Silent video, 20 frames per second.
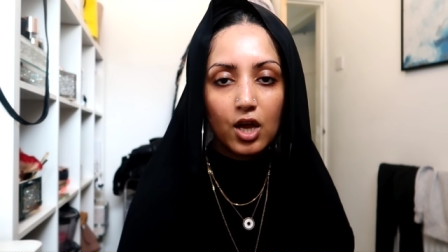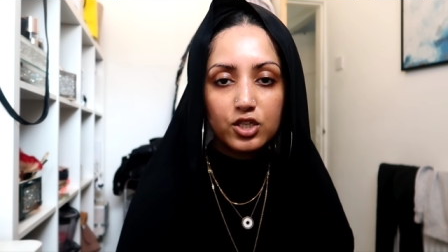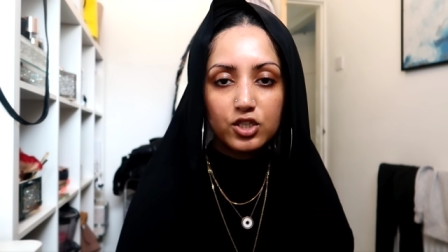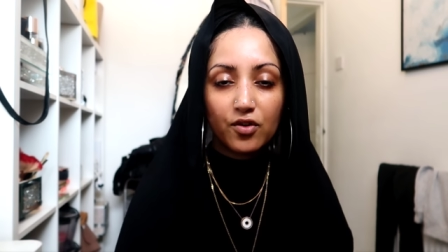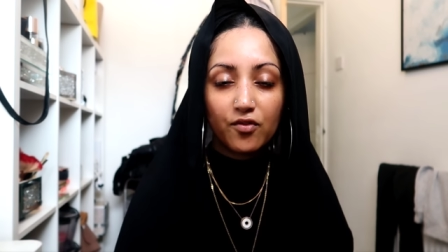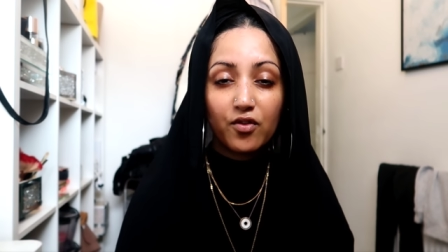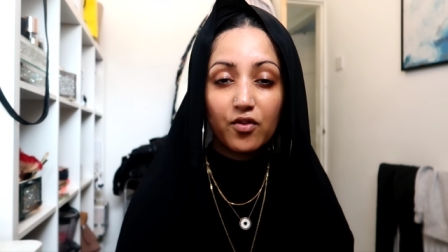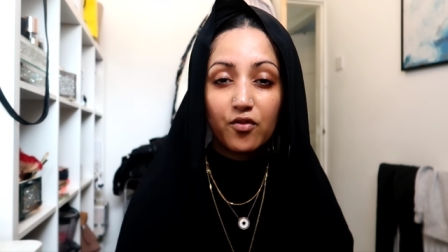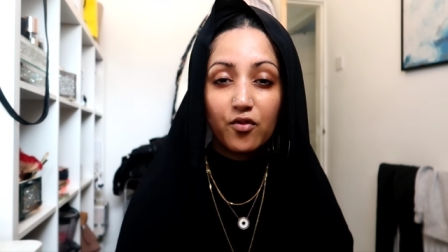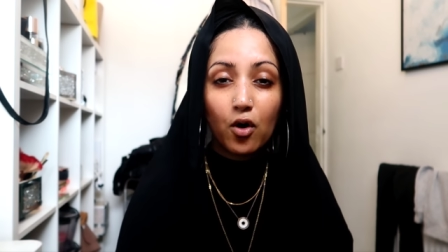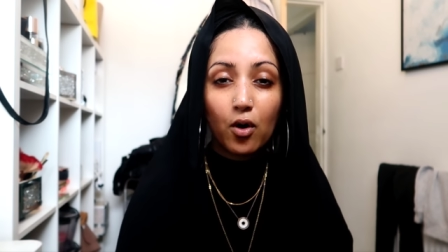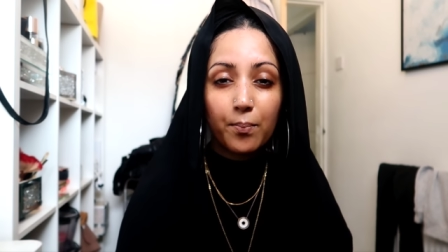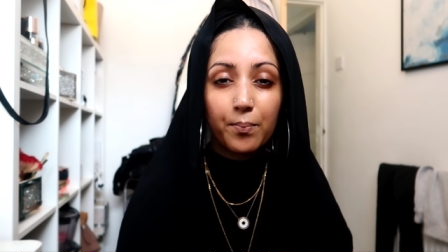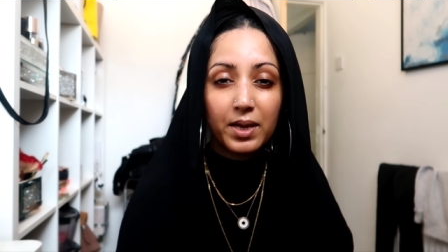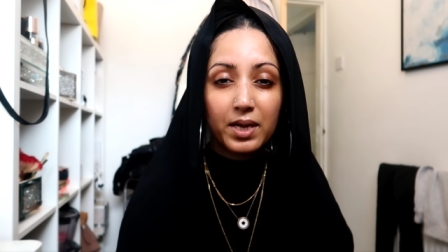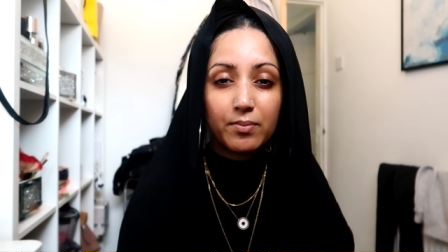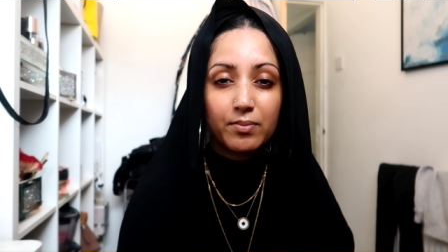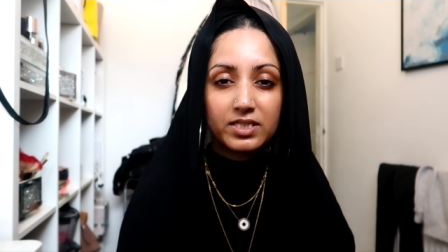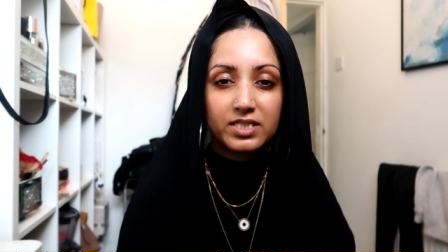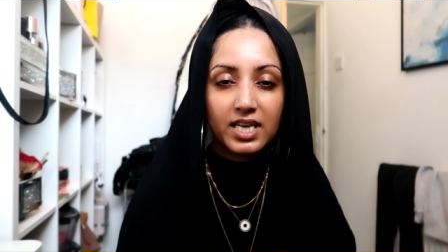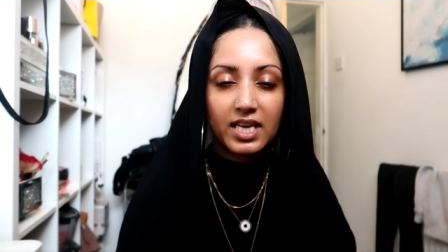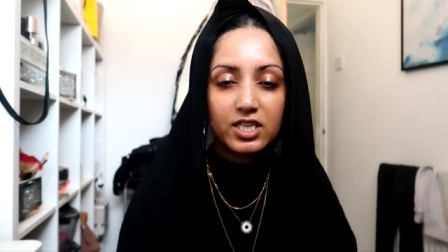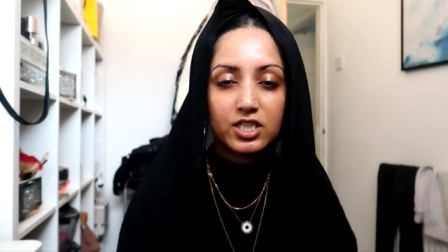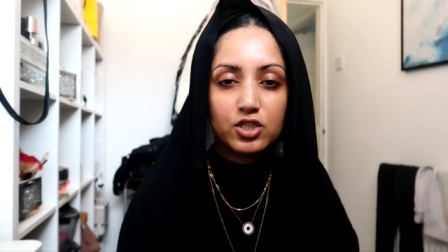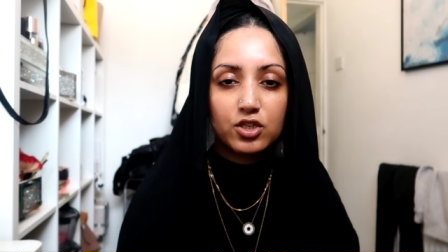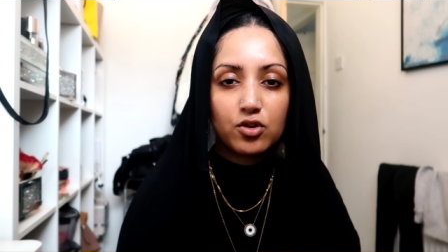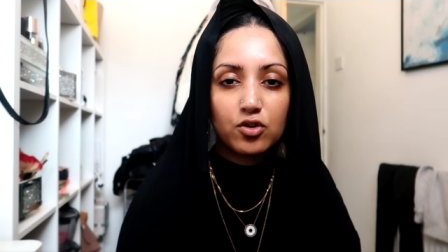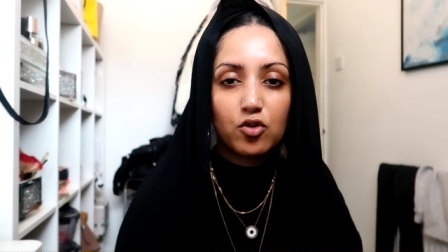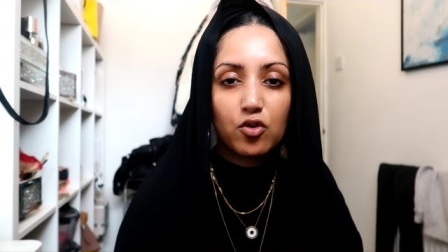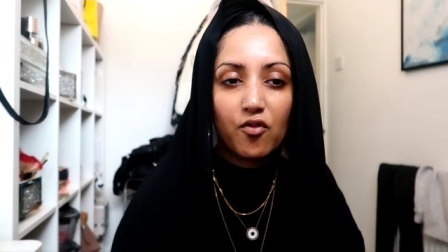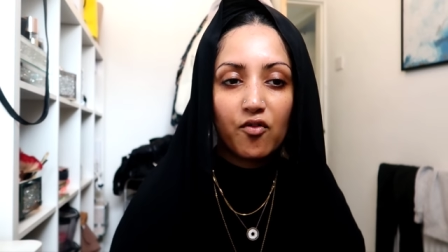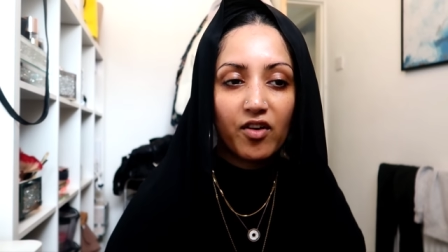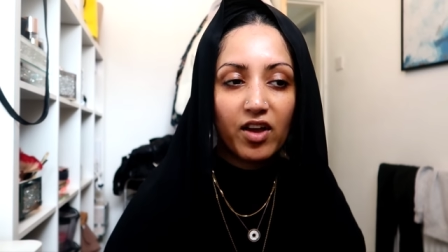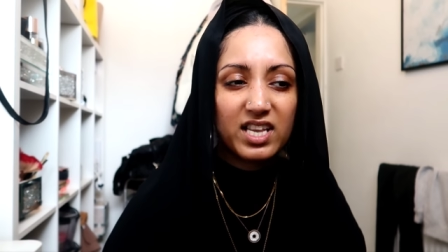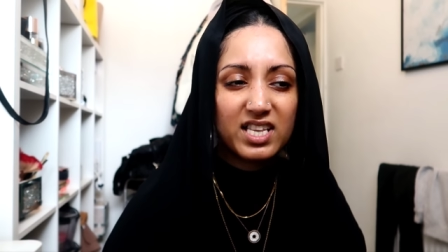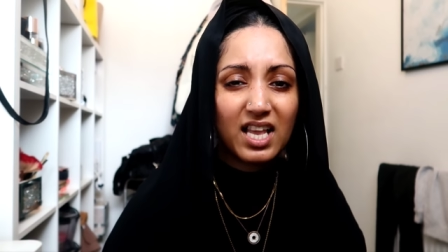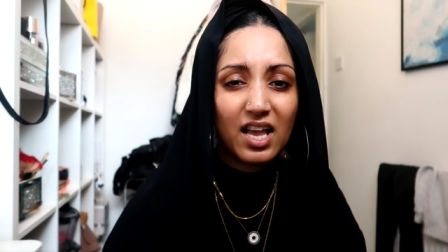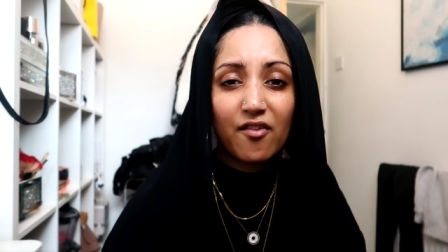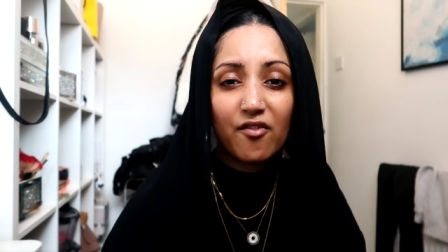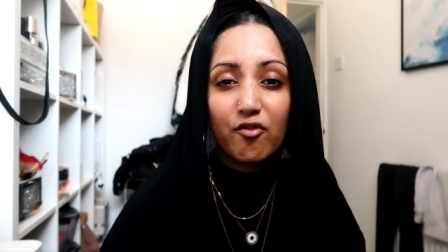so if you've got pigmentation on your
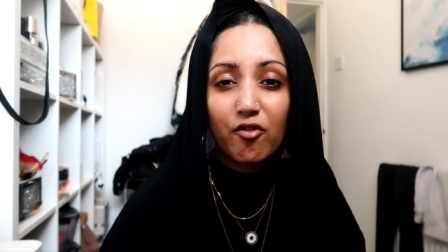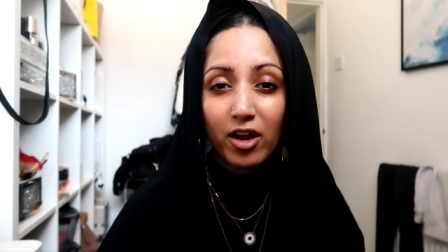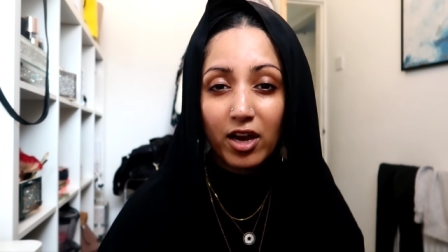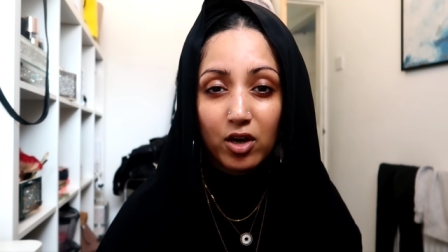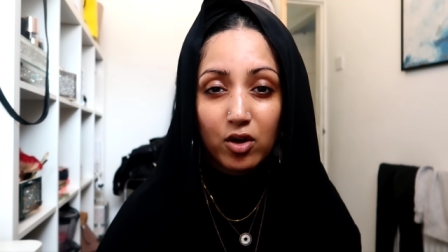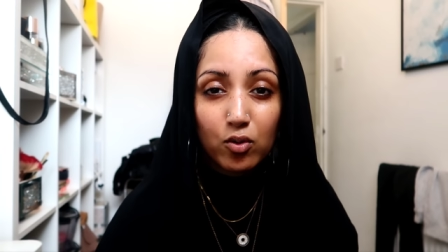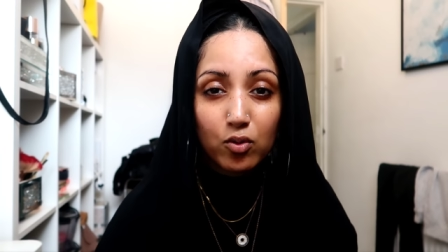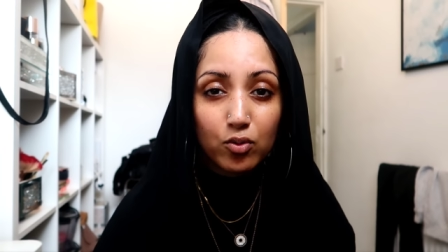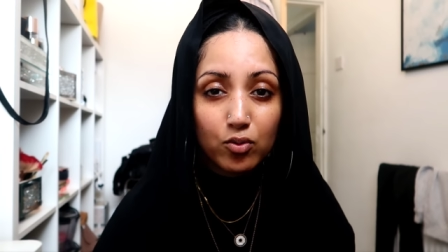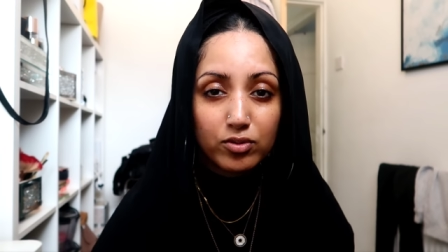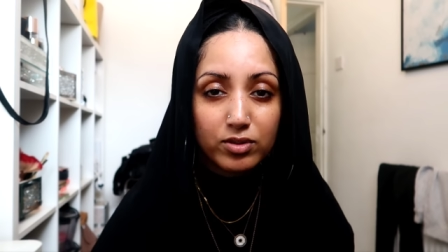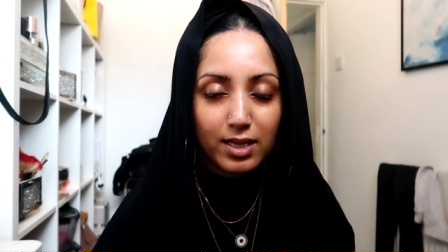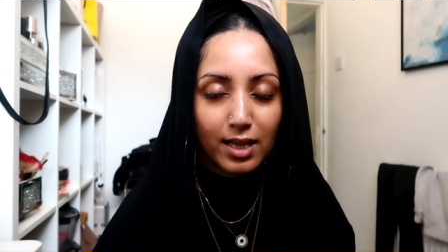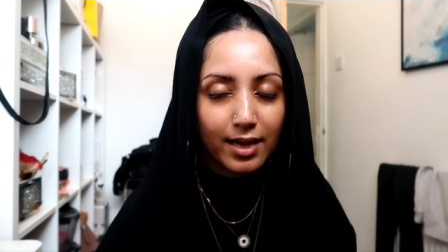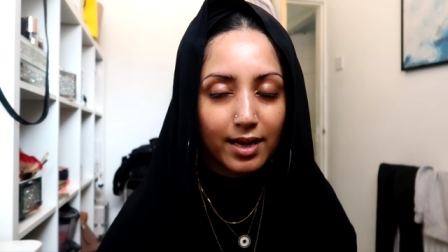face like freckles